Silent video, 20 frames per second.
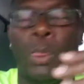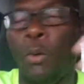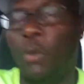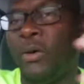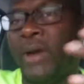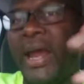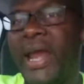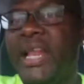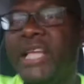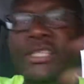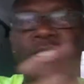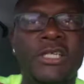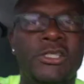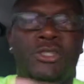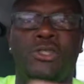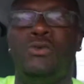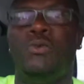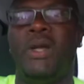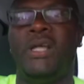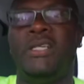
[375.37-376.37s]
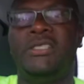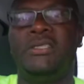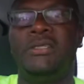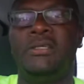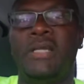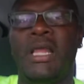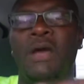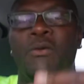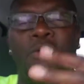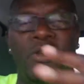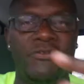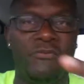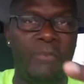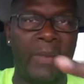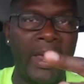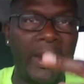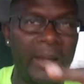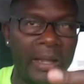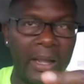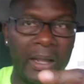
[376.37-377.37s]
or any situation that we've
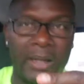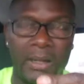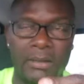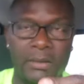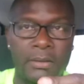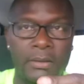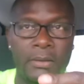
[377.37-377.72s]
been in,